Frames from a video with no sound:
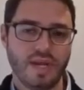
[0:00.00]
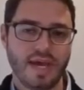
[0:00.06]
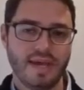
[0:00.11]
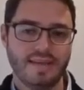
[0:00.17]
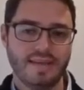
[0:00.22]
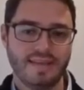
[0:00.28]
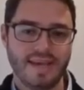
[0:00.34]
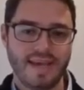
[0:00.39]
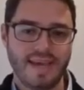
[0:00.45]

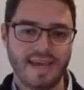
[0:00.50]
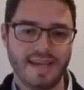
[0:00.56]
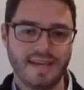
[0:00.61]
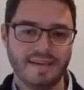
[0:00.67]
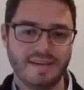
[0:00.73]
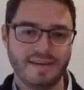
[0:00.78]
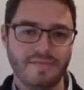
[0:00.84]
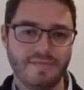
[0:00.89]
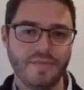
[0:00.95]
at the
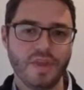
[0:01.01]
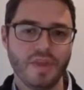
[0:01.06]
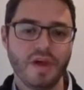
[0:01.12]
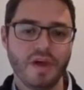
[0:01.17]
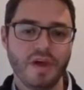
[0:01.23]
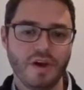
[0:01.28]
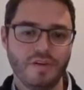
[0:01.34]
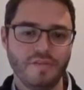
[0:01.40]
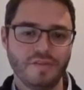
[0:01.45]
end.
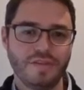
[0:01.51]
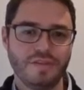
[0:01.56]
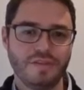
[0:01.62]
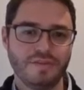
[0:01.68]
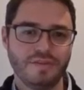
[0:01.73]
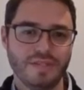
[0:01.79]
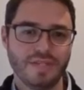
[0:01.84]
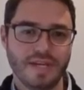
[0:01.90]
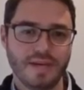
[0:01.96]
Over to
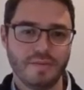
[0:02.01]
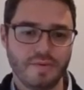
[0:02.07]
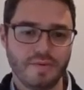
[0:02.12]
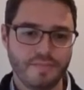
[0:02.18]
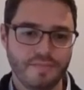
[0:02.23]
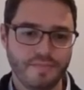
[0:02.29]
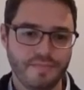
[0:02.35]
you, Seb.